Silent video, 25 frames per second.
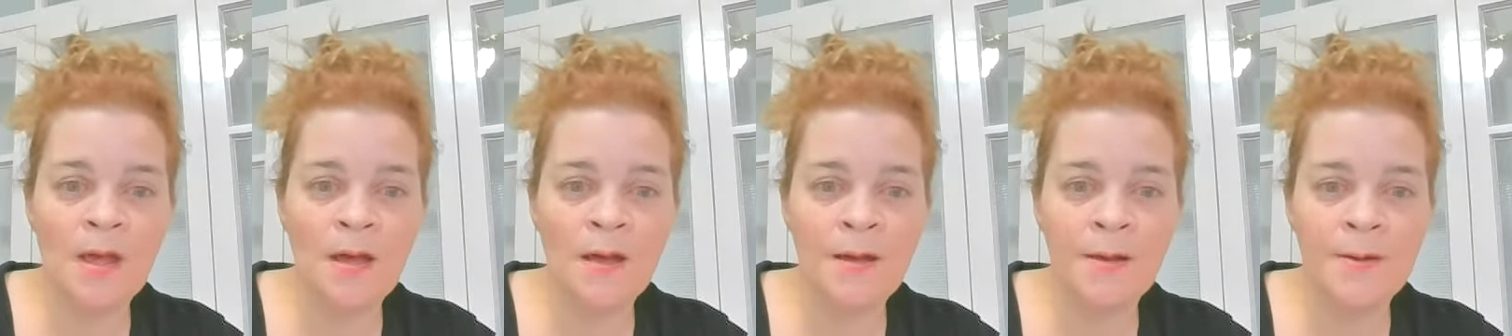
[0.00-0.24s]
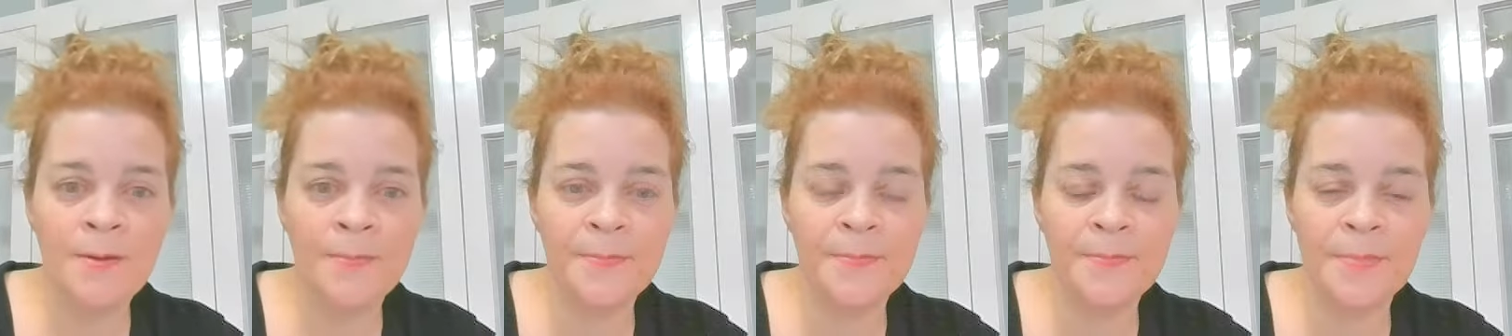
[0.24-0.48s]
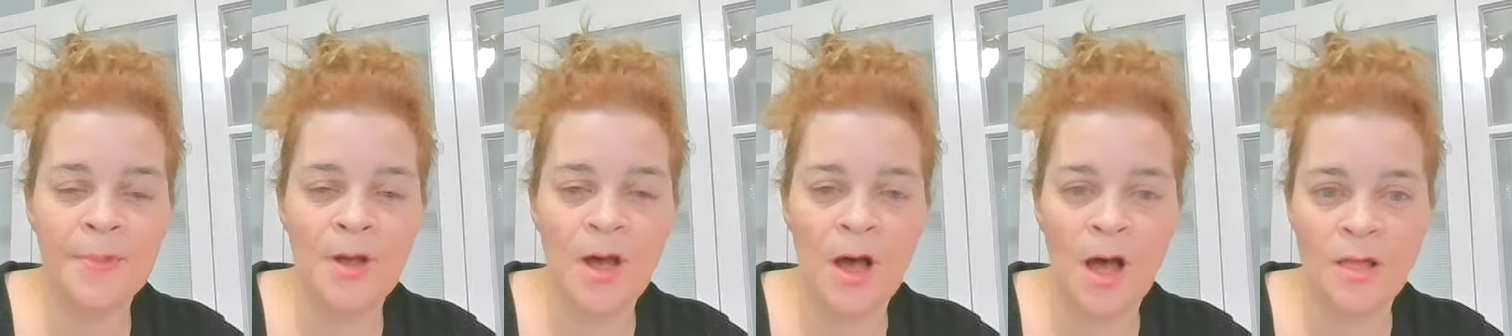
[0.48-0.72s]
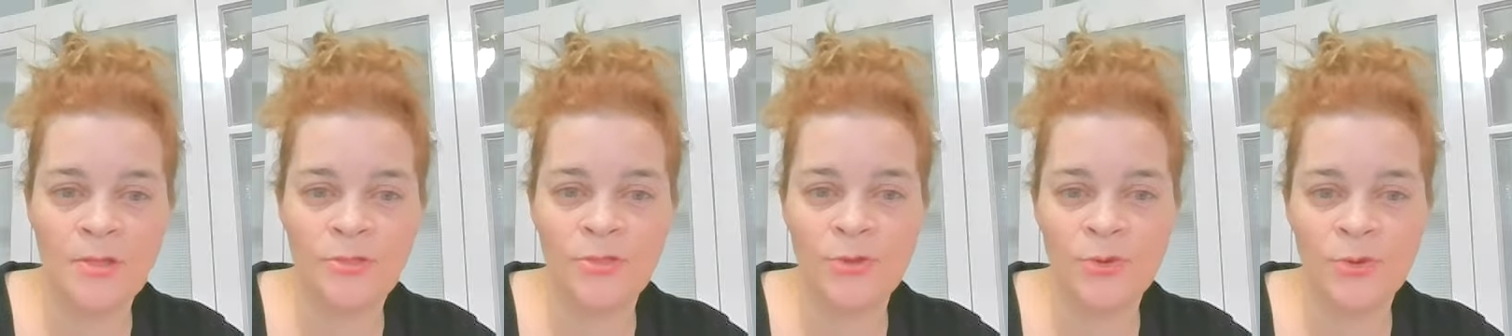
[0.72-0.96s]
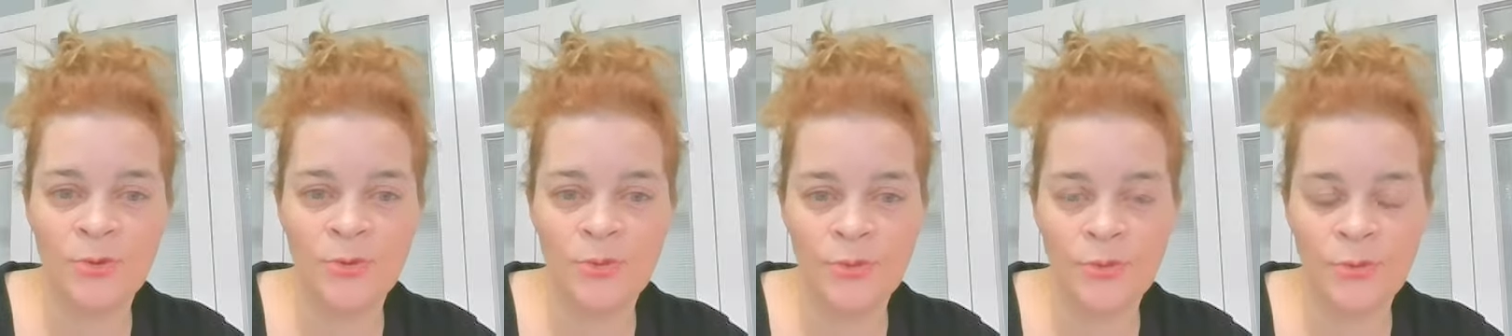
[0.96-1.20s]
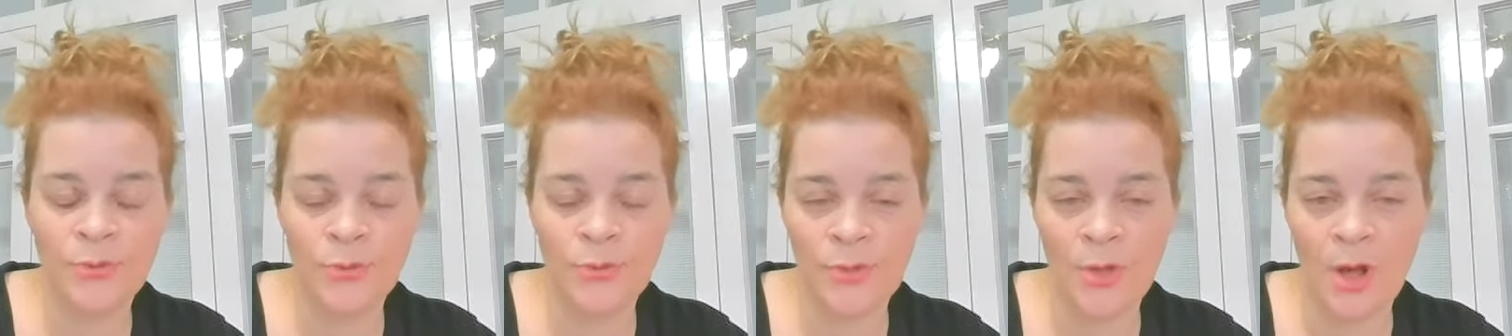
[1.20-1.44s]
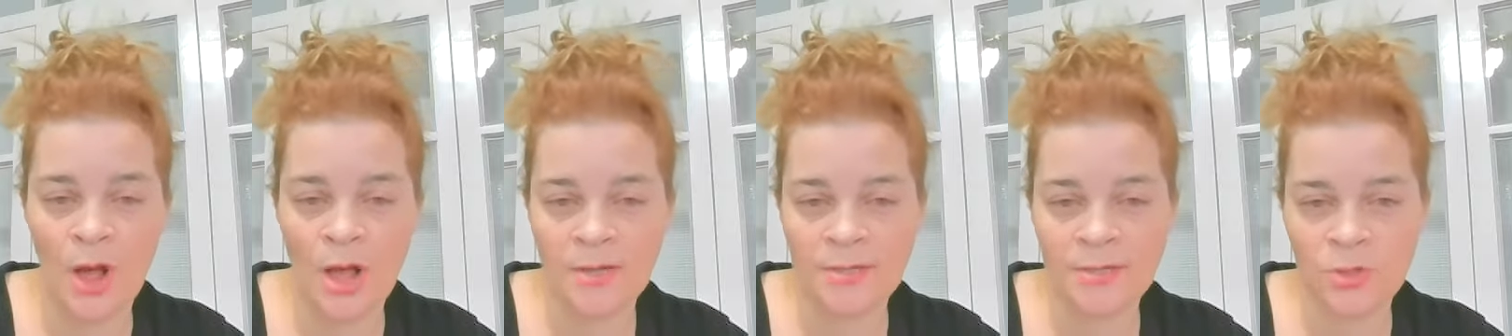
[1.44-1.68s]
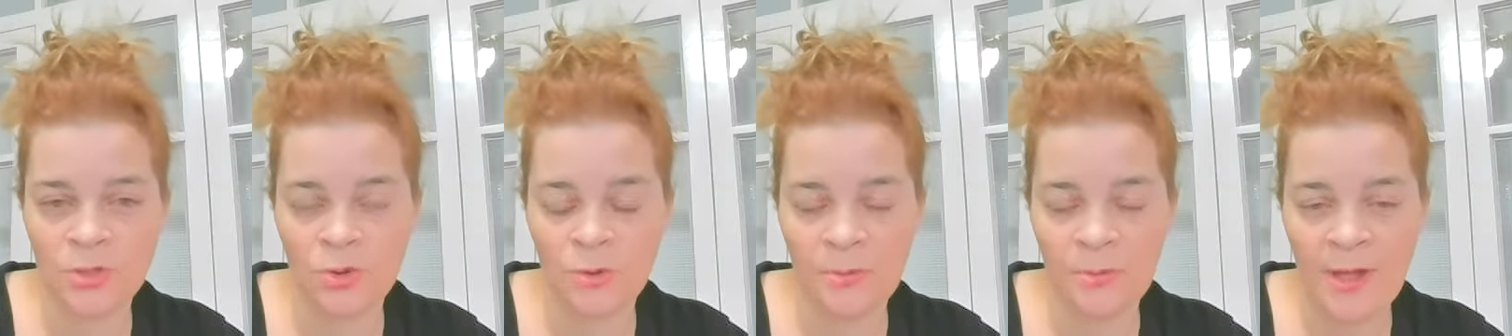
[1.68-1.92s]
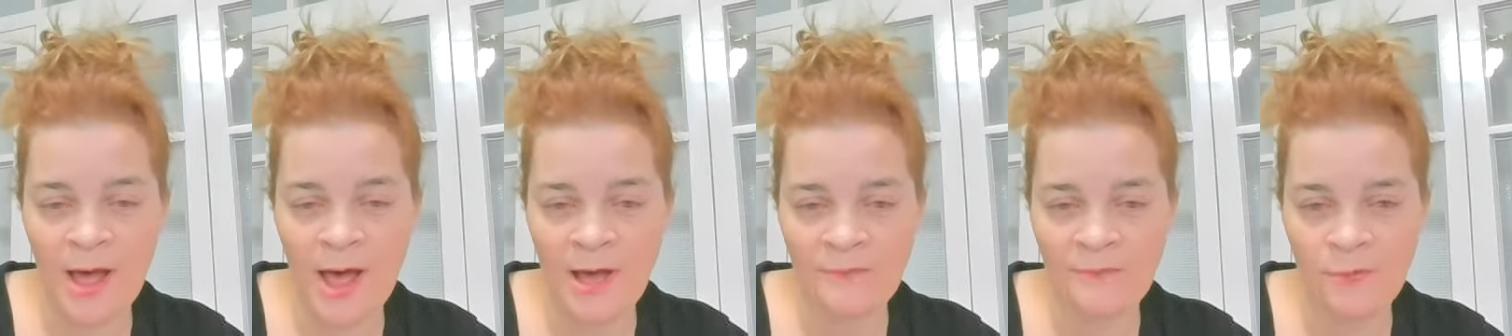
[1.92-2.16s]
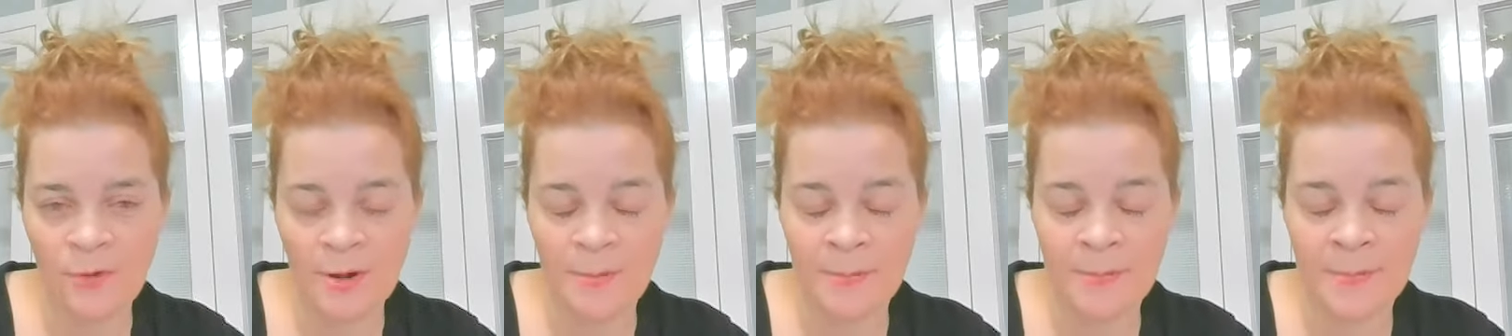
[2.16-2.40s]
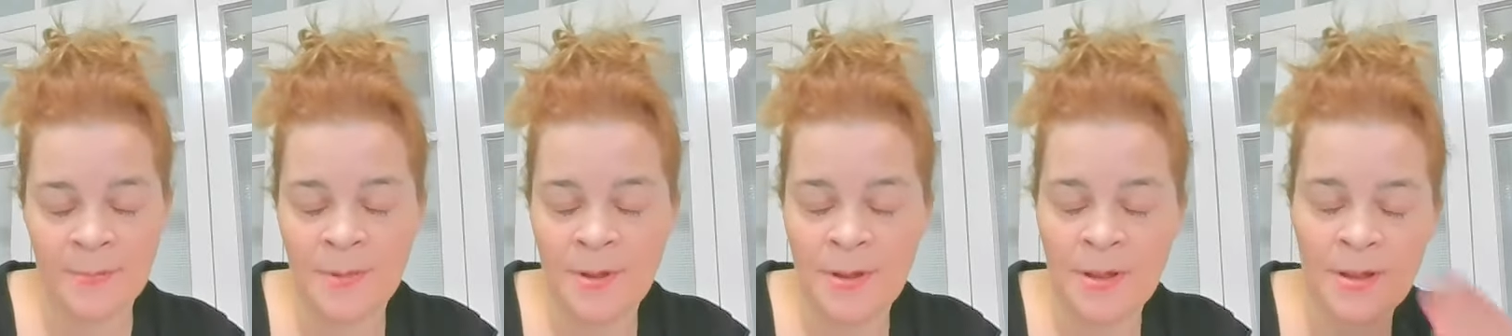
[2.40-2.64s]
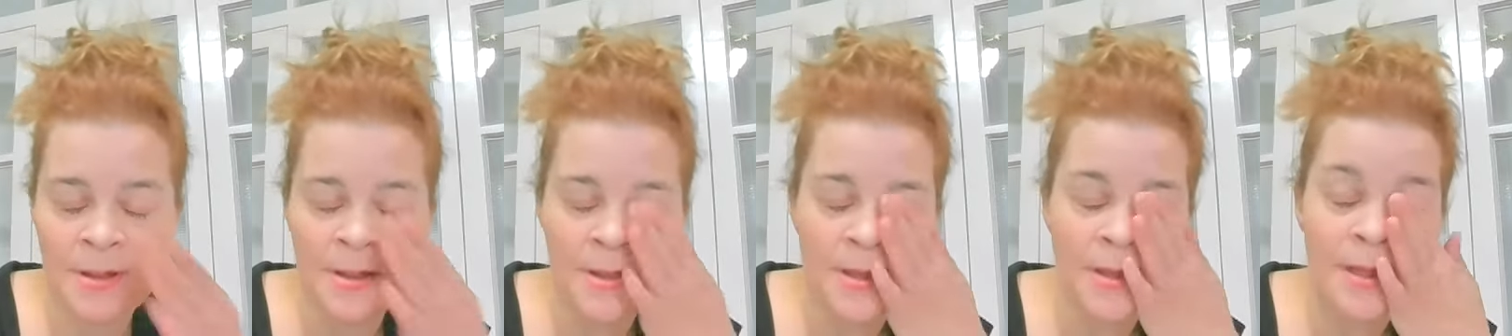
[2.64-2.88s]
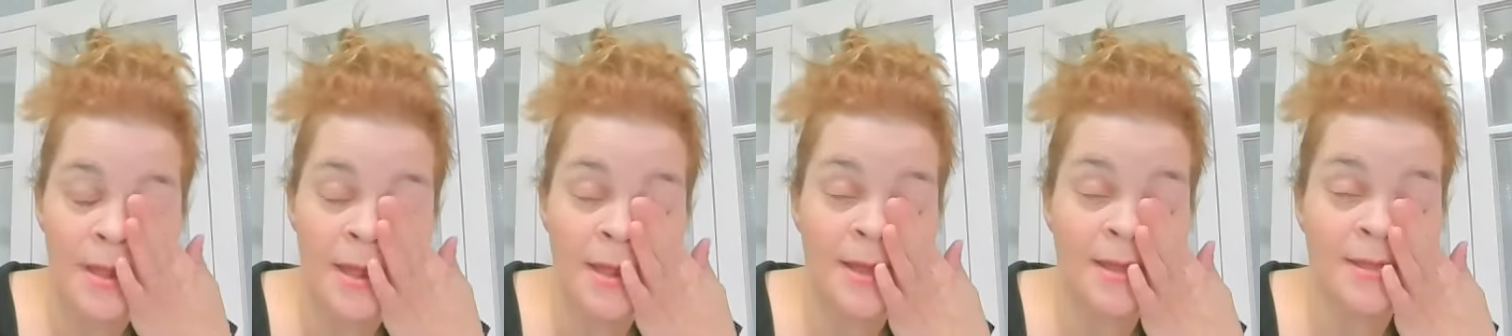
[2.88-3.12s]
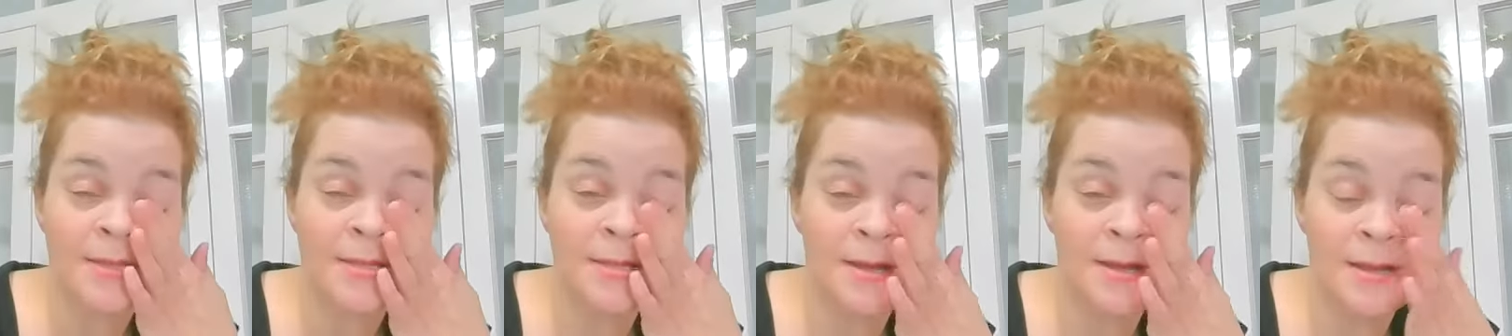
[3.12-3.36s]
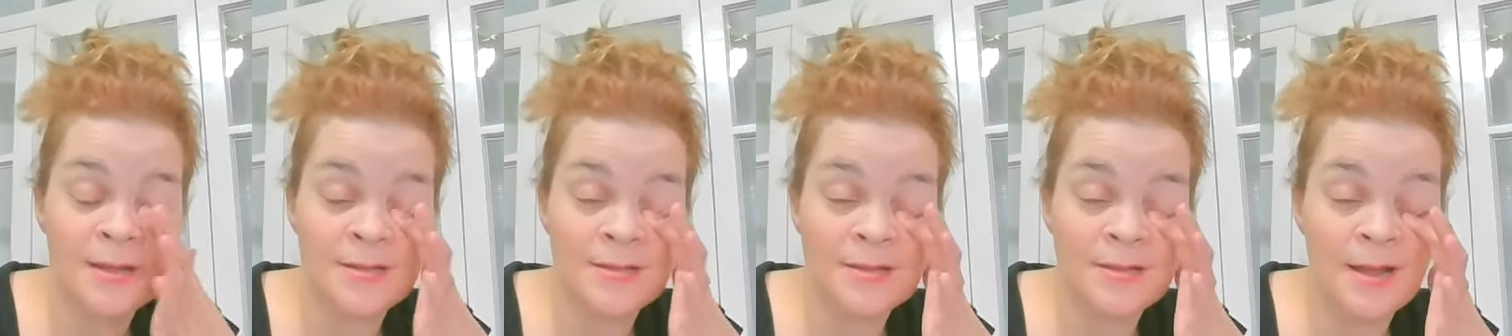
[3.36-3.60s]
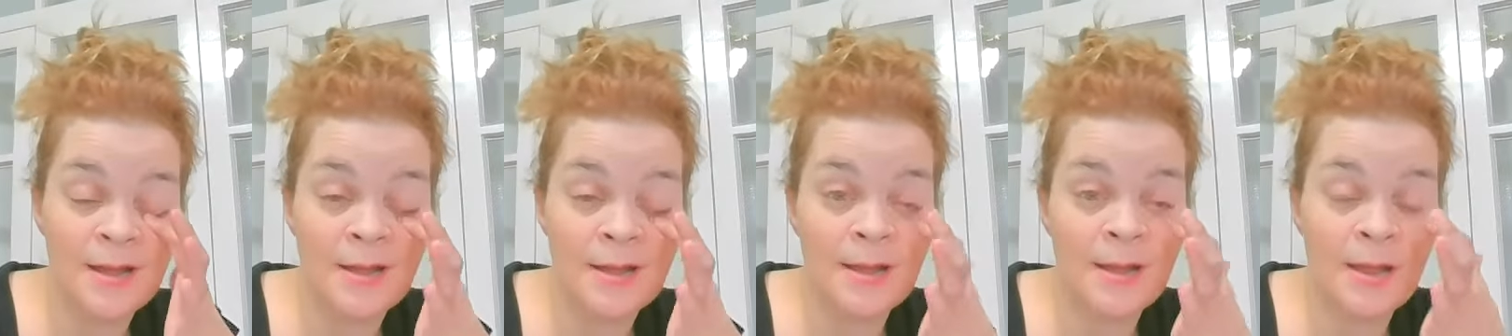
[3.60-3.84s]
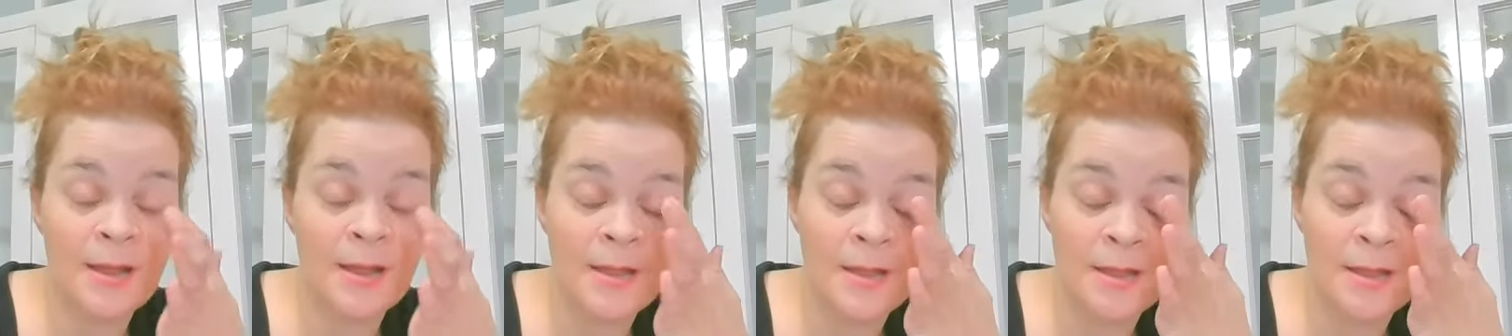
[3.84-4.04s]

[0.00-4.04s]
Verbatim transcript: um, on through through the all school platform like I said, it's not,